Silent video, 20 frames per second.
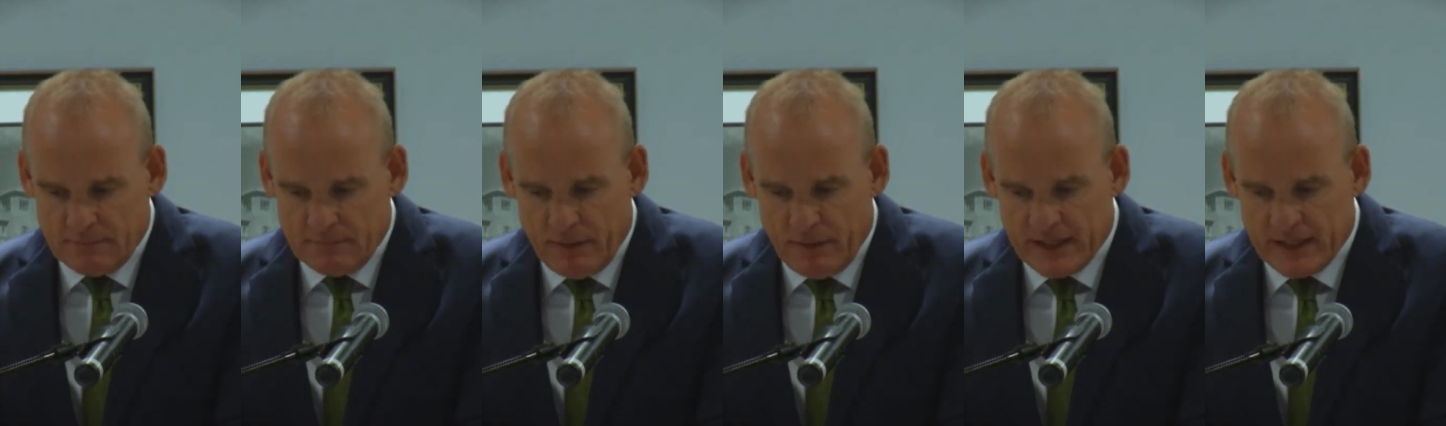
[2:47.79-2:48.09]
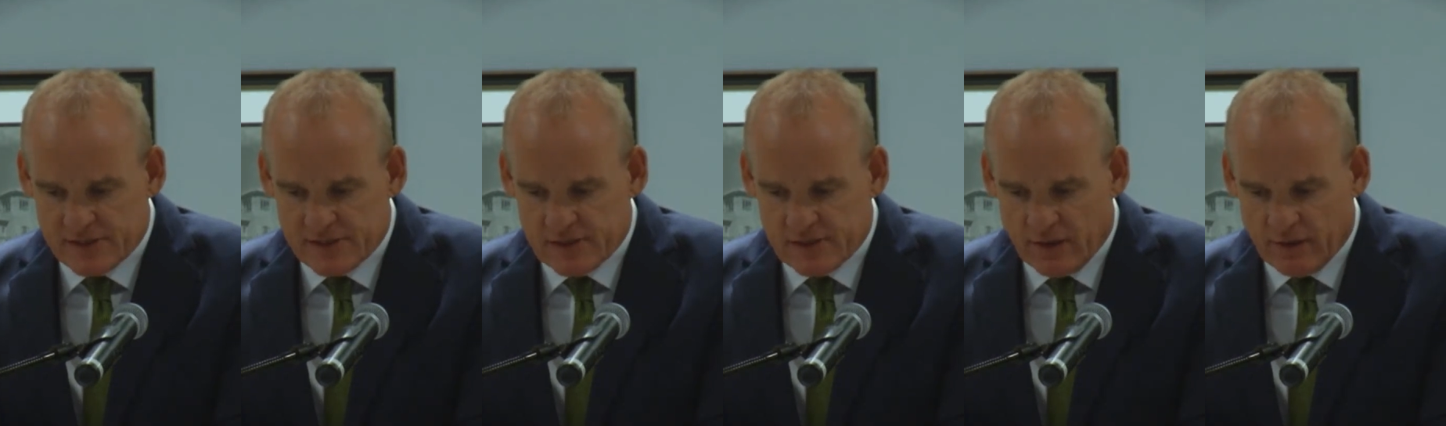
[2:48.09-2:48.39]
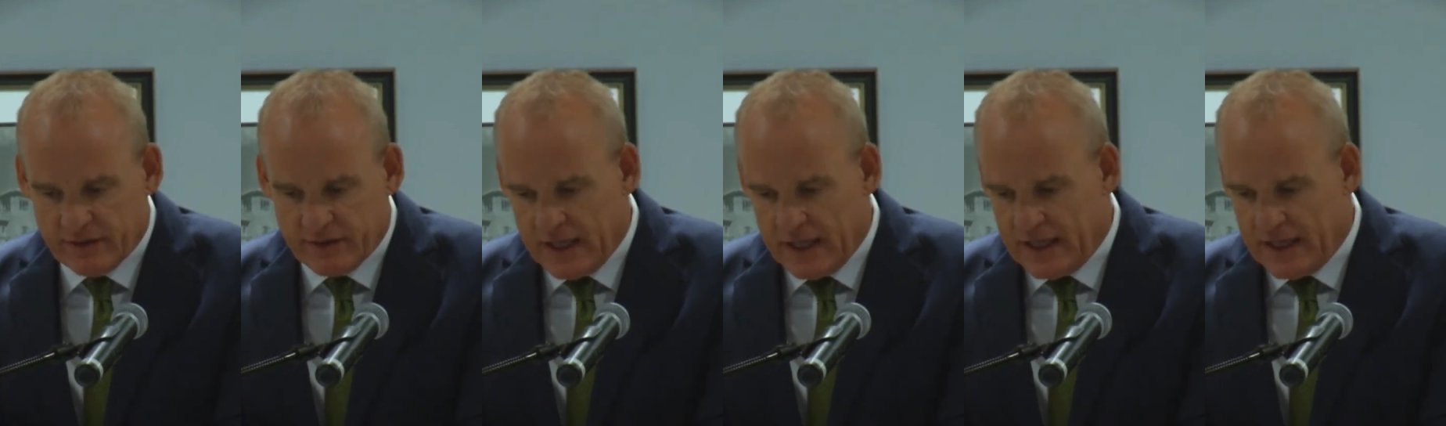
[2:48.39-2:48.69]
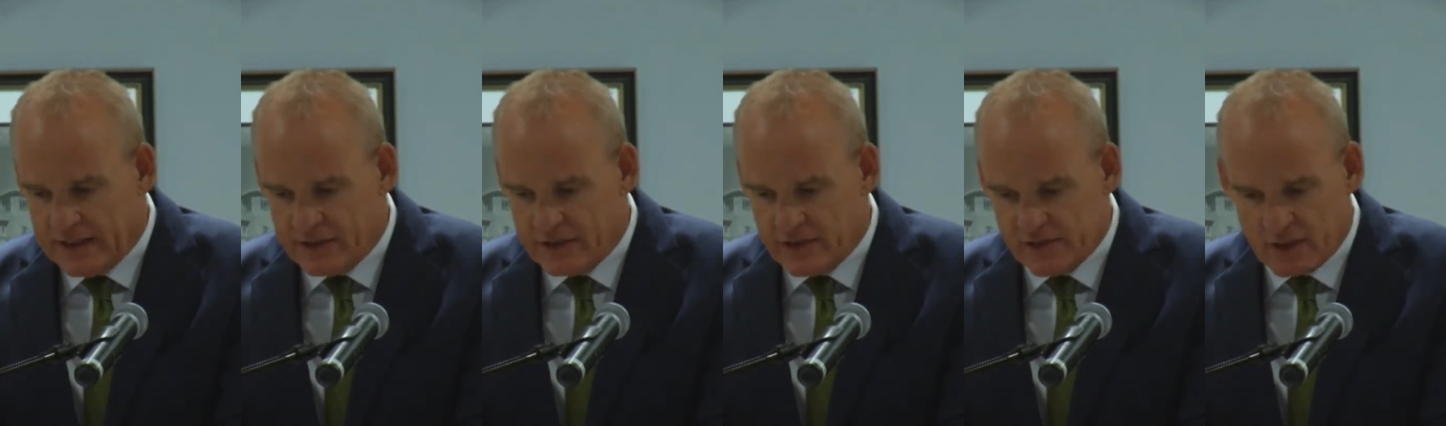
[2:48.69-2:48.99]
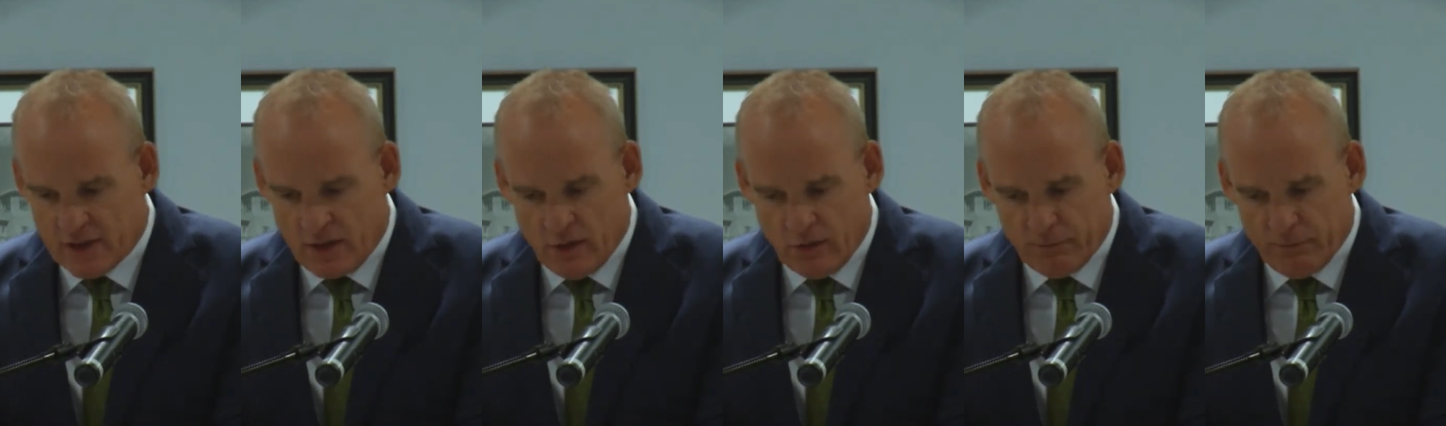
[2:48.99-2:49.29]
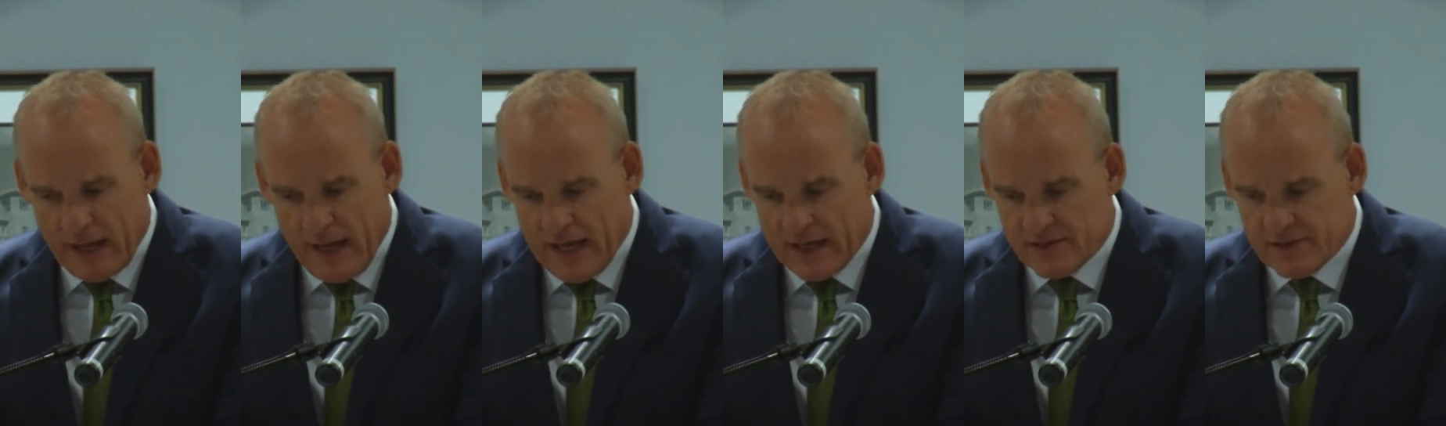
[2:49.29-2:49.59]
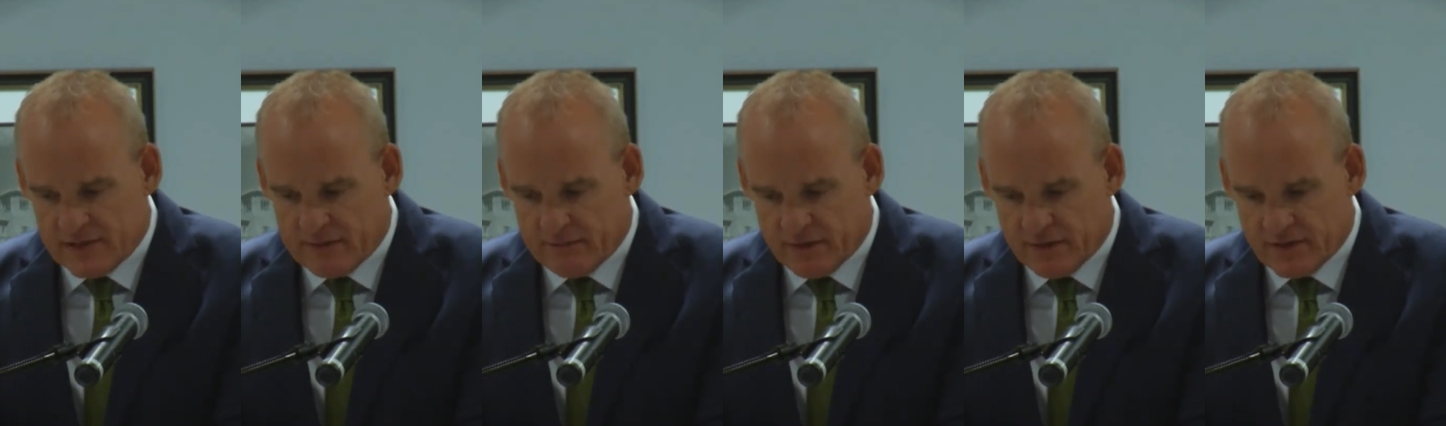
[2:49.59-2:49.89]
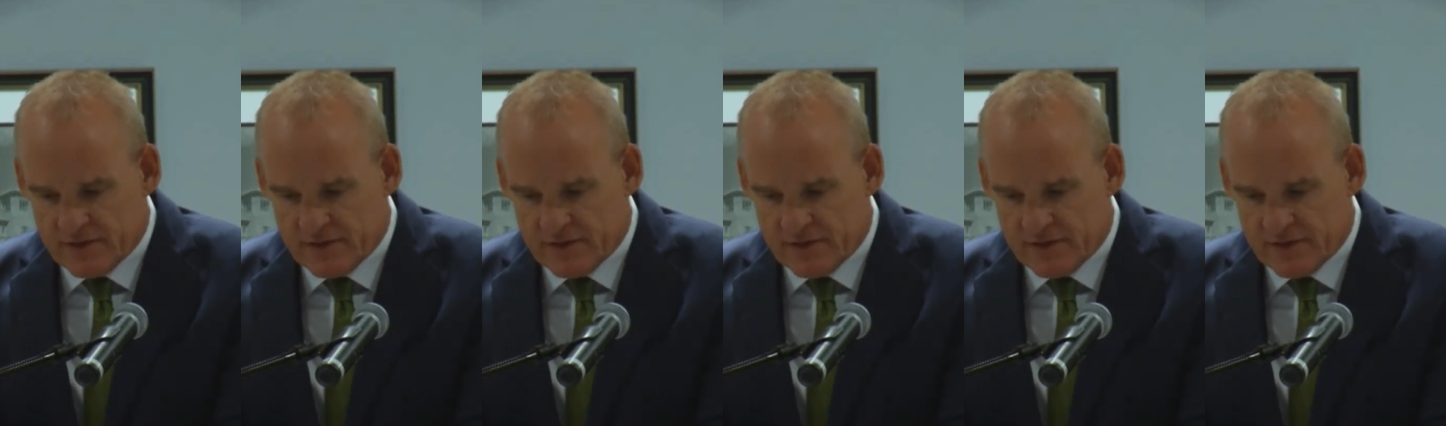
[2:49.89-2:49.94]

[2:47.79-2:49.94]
Based on the ages-old maxim